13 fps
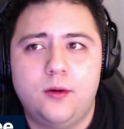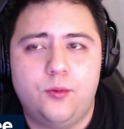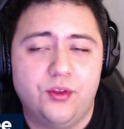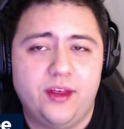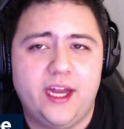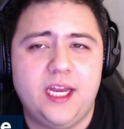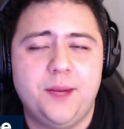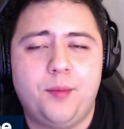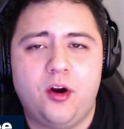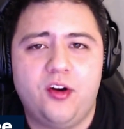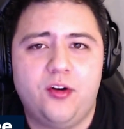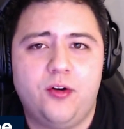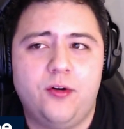with any
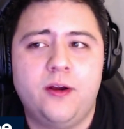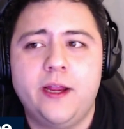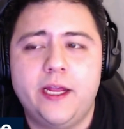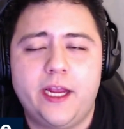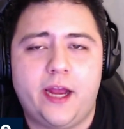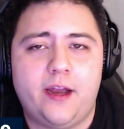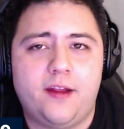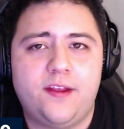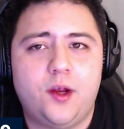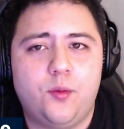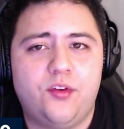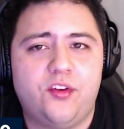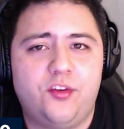partner, and I think
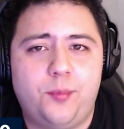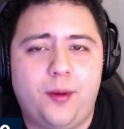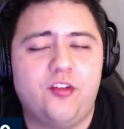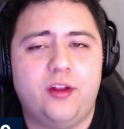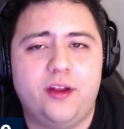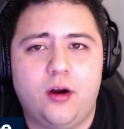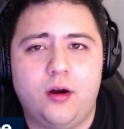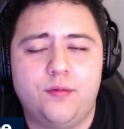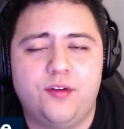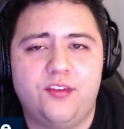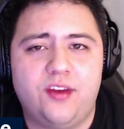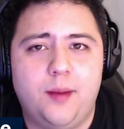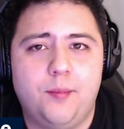it was especially hard for
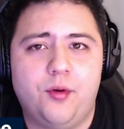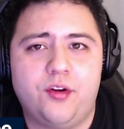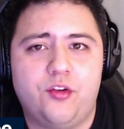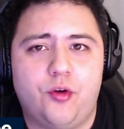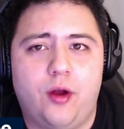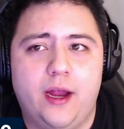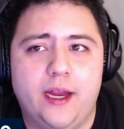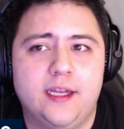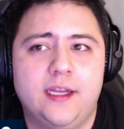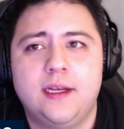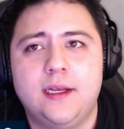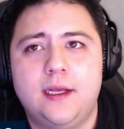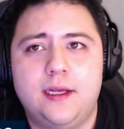Sandberg to try and
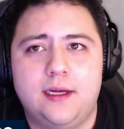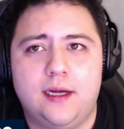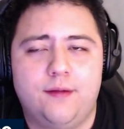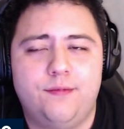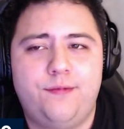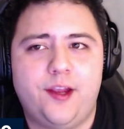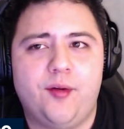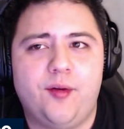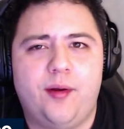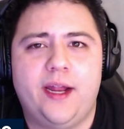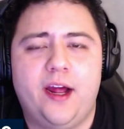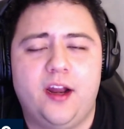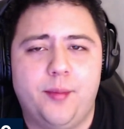figure
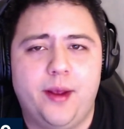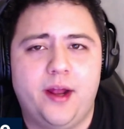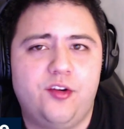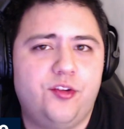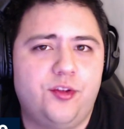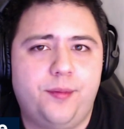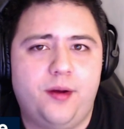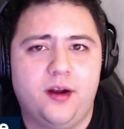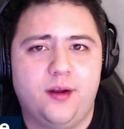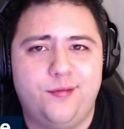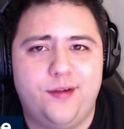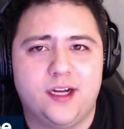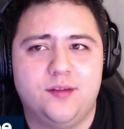out how to manage the puck
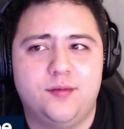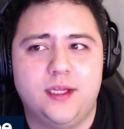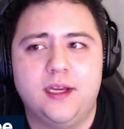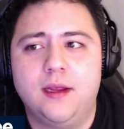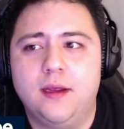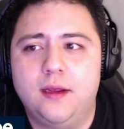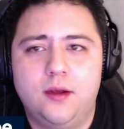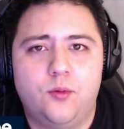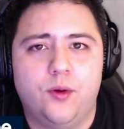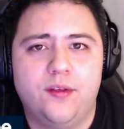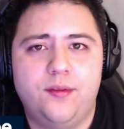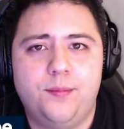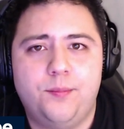effectively
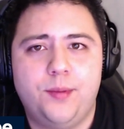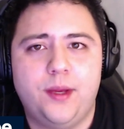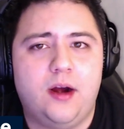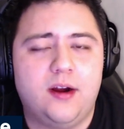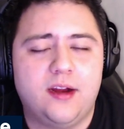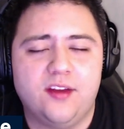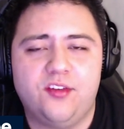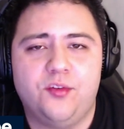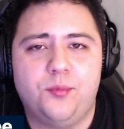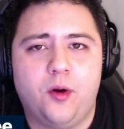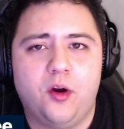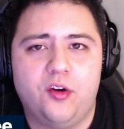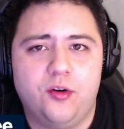with Pionk as his
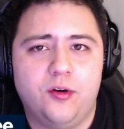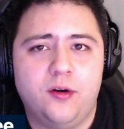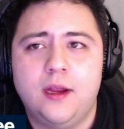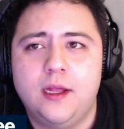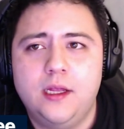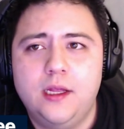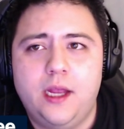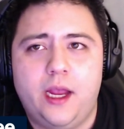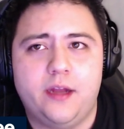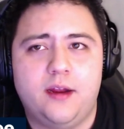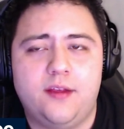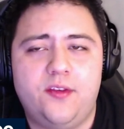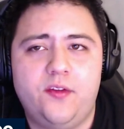partner.
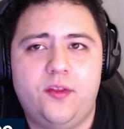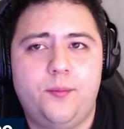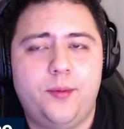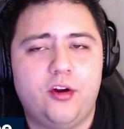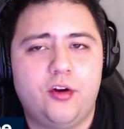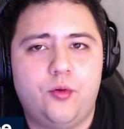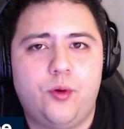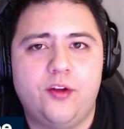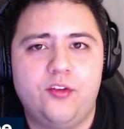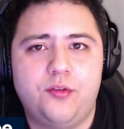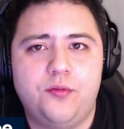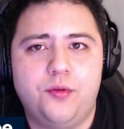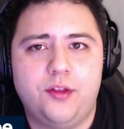And I think the bigger
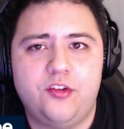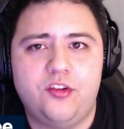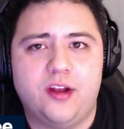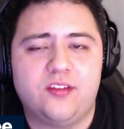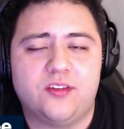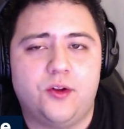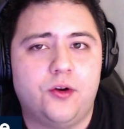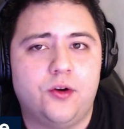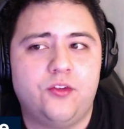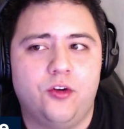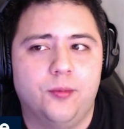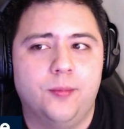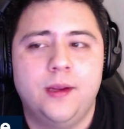question for the Jets long
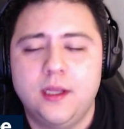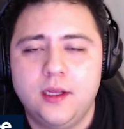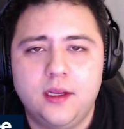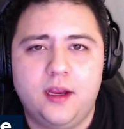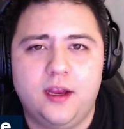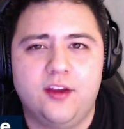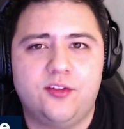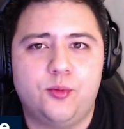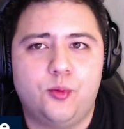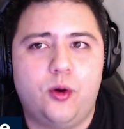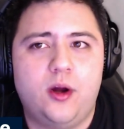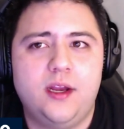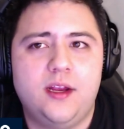term is
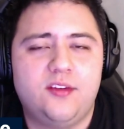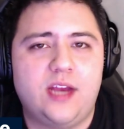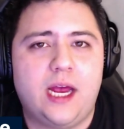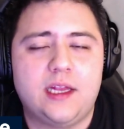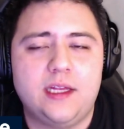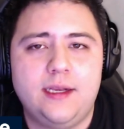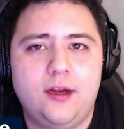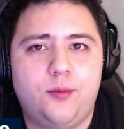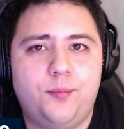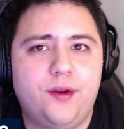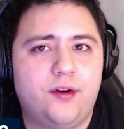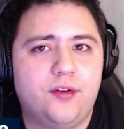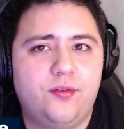what exactly Neil
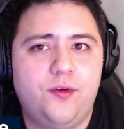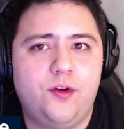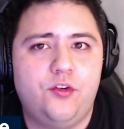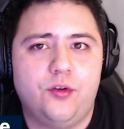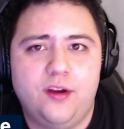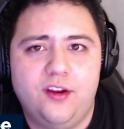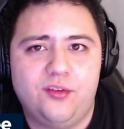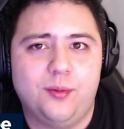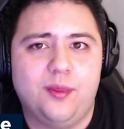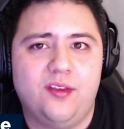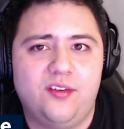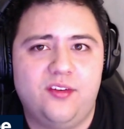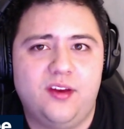Pionk's future is with
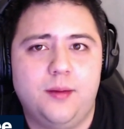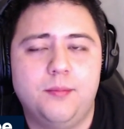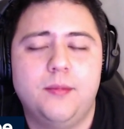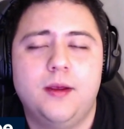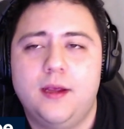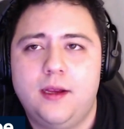this team.